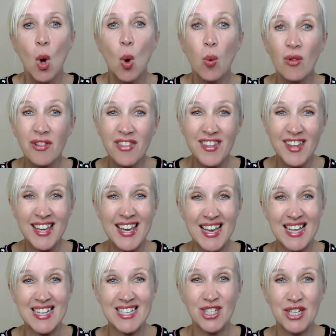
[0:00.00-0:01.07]
Well, the thing
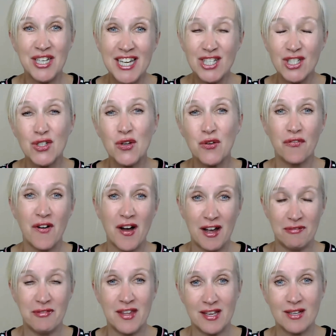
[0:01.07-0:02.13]
is, you need to do
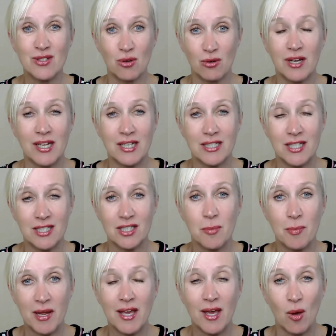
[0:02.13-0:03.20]
5 things on LinkedIn to
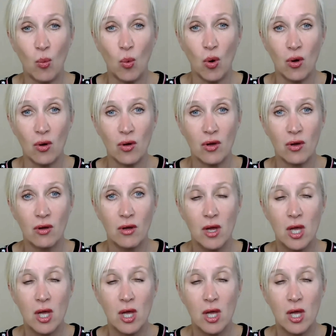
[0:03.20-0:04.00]
make it work.